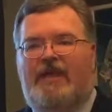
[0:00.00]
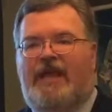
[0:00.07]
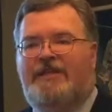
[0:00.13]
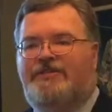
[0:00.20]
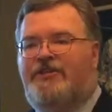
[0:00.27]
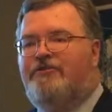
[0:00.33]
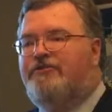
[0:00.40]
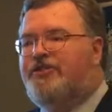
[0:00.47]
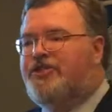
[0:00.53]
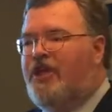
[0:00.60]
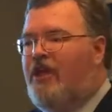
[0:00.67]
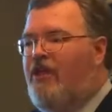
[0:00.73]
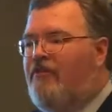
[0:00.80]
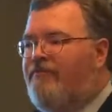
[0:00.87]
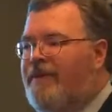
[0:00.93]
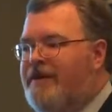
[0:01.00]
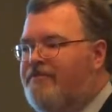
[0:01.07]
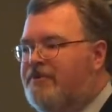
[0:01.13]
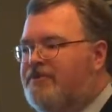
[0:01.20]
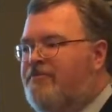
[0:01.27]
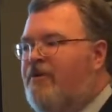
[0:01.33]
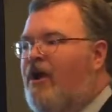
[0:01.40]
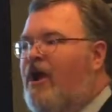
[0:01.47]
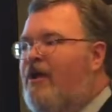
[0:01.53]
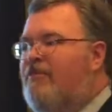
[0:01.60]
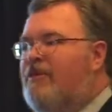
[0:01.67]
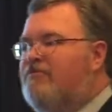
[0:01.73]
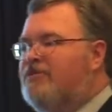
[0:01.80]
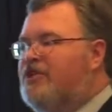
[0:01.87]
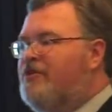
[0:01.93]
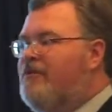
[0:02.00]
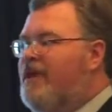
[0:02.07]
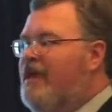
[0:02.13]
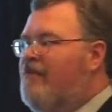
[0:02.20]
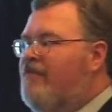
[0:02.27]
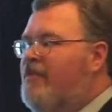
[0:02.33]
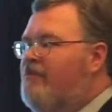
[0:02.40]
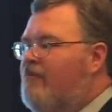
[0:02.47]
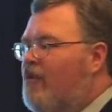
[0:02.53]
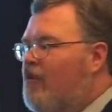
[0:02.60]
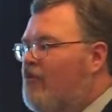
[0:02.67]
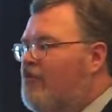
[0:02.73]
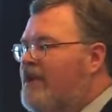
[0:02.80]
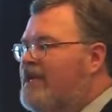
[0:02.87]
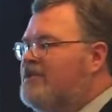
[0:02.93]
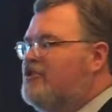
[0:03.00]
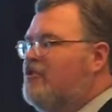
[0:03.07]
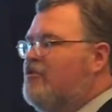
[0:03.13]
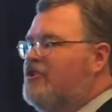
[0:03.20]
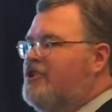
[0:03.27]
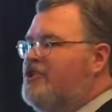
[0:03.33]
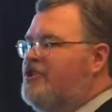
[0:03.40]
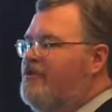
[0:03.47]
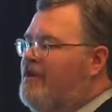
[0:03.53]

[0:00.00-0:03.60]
As you solve people's problems, you give them more resources,